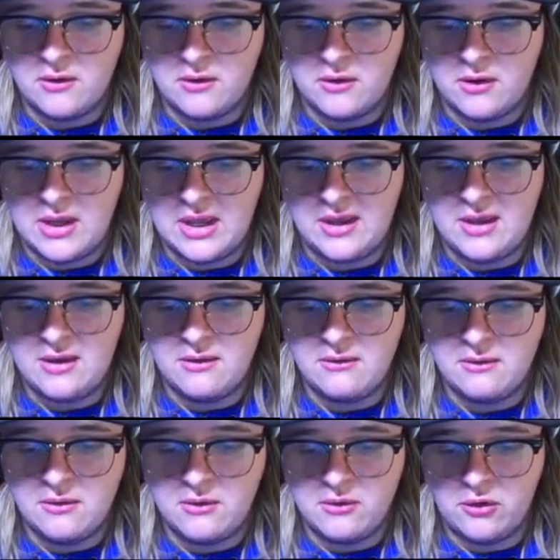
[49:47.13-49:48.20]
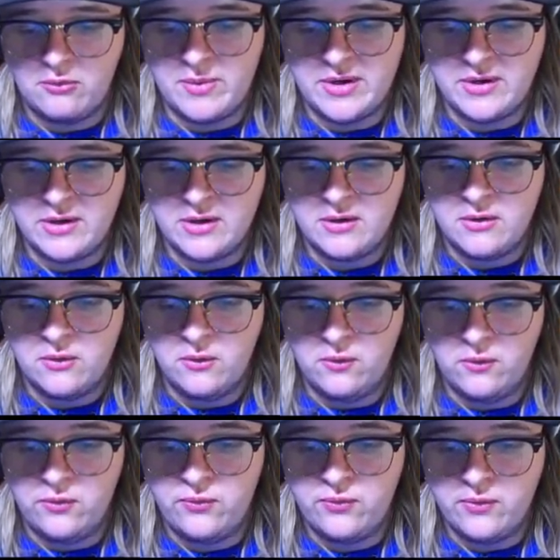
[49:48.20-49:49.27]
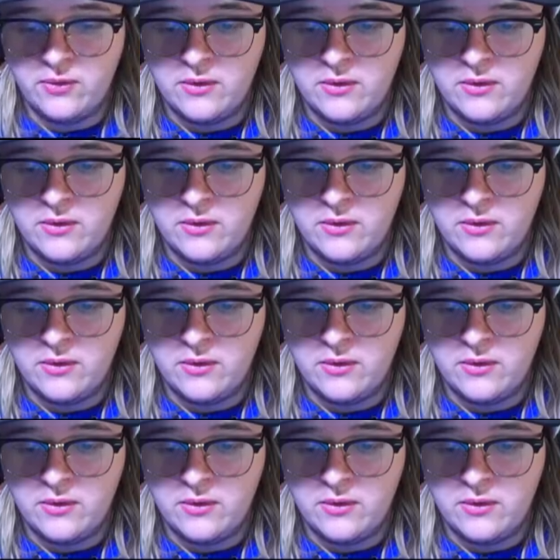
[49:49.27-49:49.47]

Okay, Globin. Oof.